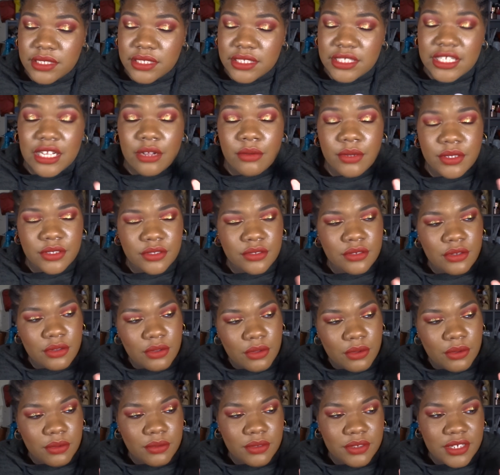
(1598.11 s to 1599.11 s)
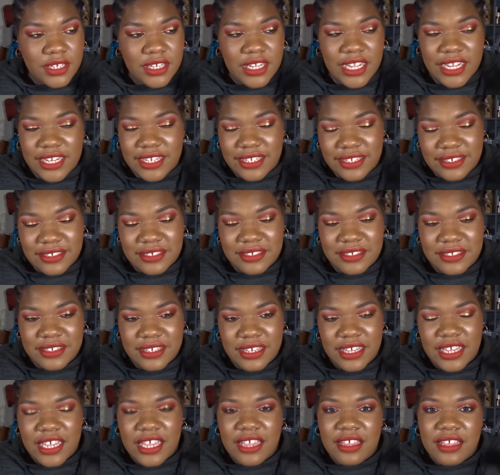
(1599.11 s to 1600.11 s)
that was the goal at least,
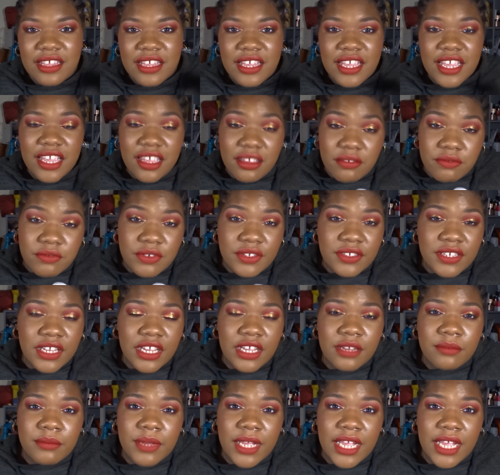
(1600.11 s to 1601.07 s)
every time